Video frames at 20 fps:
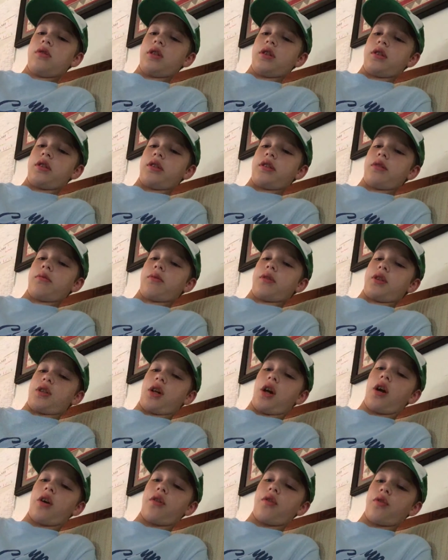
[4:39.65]
It's the
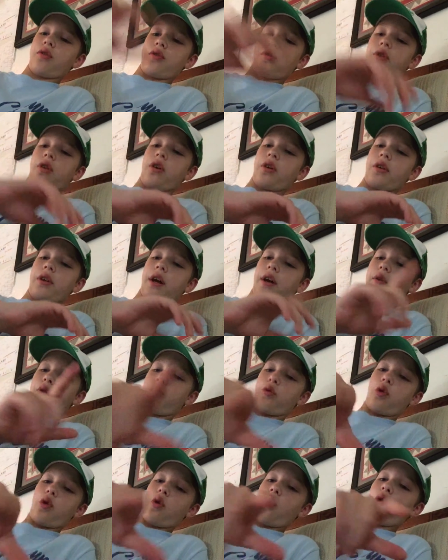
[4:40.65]
McDonald's on that
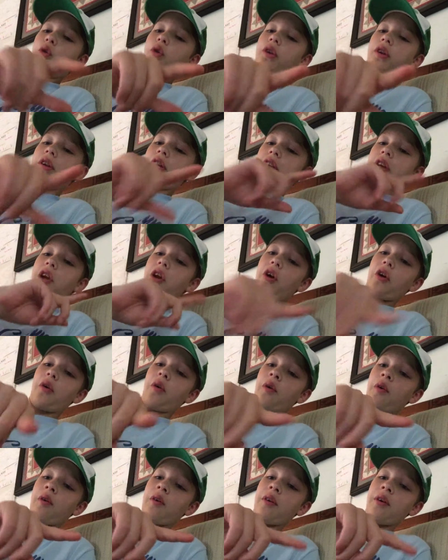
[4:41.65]
road, you
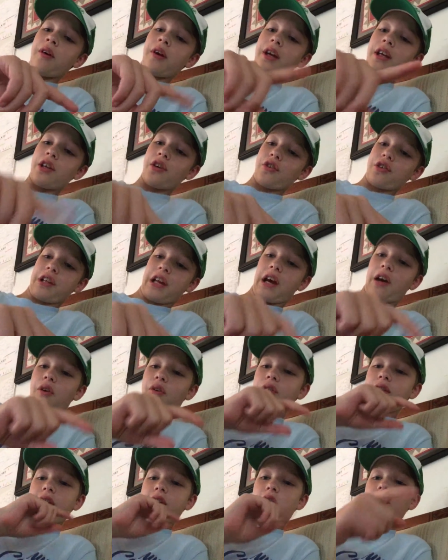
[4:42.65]
know, in your
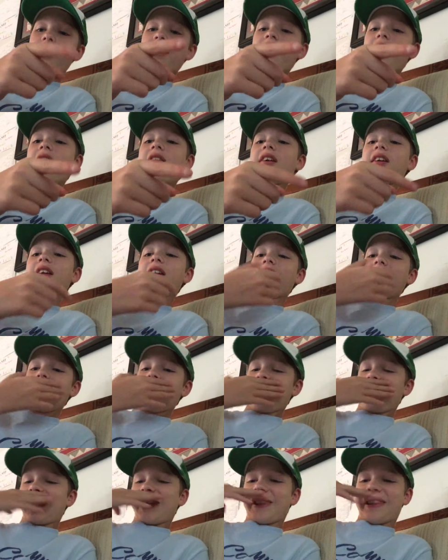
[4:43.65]
town. Go to that one,
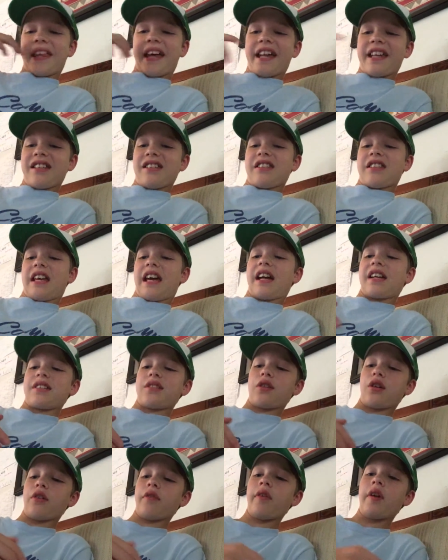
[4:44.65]
get that exact
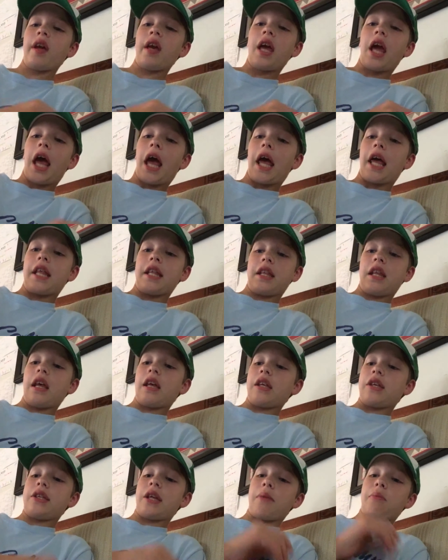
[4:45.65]
stuff, and
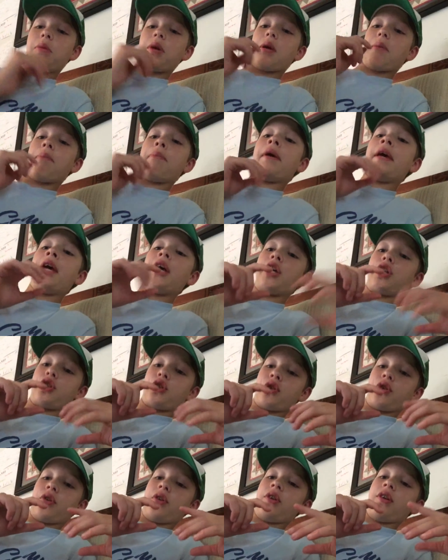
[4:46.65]
send me a
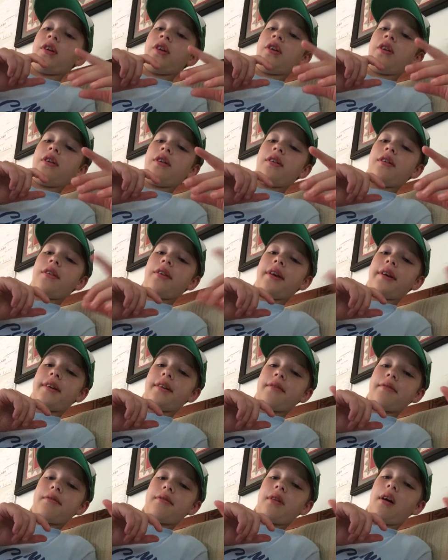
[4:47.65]
picture.
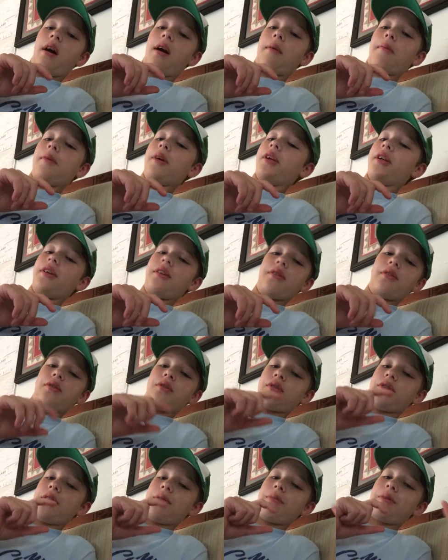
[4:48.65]
Like, comment it,
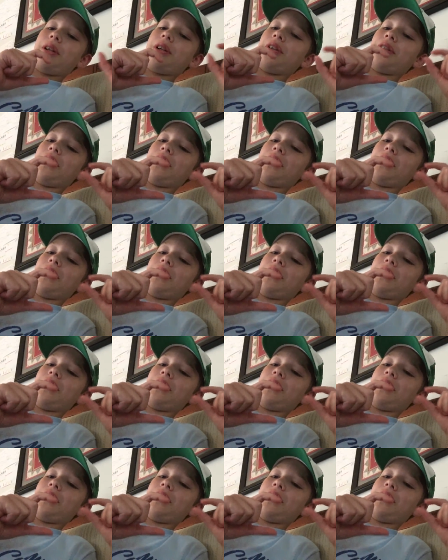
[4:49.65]
or send me